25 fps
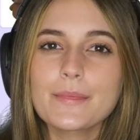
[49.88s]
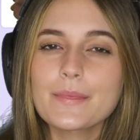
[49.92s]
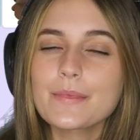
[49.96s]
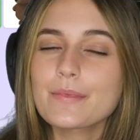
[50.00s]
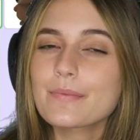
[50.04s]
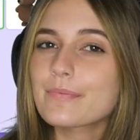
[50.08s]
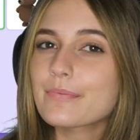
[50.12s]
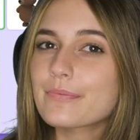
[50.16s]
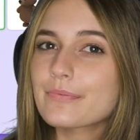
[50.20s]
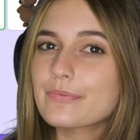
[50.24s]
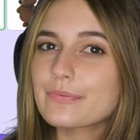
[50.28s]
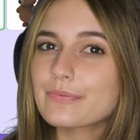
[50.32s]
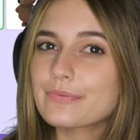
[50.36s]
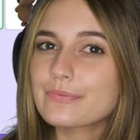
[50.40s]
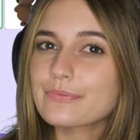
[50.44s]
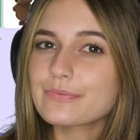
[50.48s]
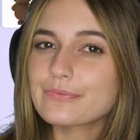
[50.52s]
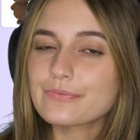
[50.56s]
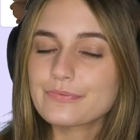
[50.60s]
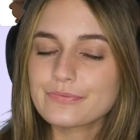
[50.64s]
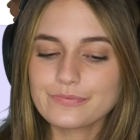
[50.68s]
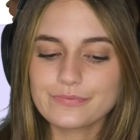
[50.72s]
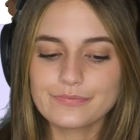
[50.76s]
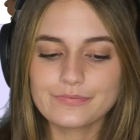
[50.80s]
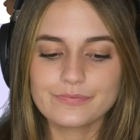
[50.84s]

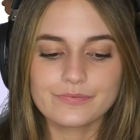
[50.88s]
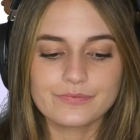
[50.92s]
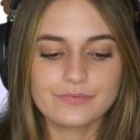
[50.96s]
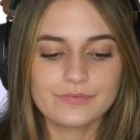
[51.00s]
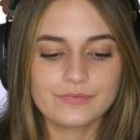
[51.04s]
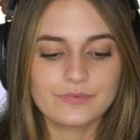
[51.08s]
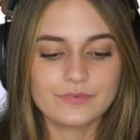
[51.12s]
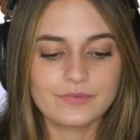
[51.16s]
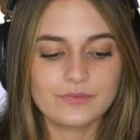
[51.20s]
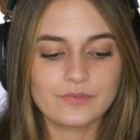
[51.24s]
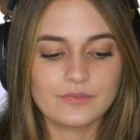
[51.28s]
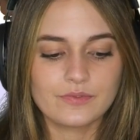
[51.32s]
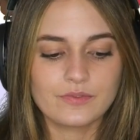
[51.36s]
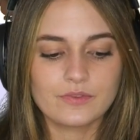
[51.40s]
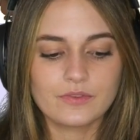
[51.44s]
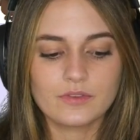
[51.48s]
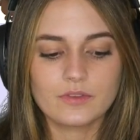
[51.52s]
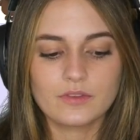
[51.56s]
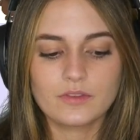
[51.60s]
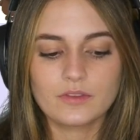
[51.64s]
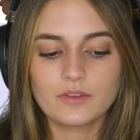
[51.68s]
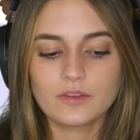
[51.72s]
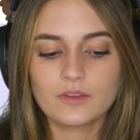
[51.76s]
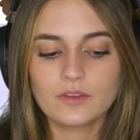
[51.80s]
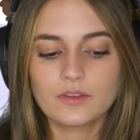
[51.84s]

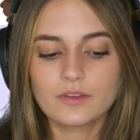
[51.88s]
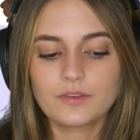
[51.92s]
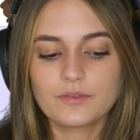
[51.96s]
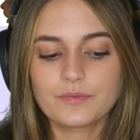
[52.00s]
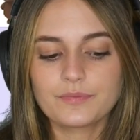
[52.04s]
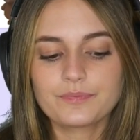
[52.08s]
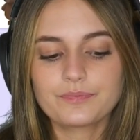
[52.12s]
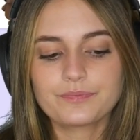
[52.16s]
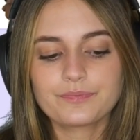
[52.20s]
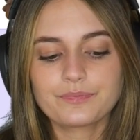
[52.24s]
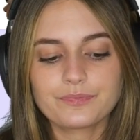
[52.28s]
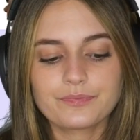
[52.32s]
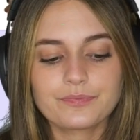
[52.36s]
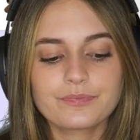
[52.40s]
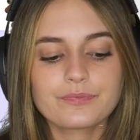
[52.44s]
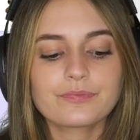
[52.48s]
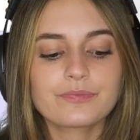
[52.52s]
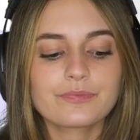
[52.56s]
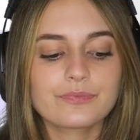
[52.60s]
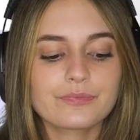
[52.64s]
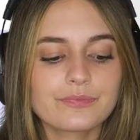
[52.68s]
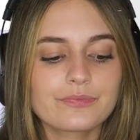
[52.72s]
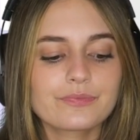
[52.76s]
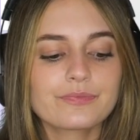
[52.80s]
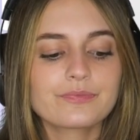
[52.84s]

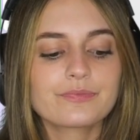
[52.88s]
No words are spoken by the person on screen.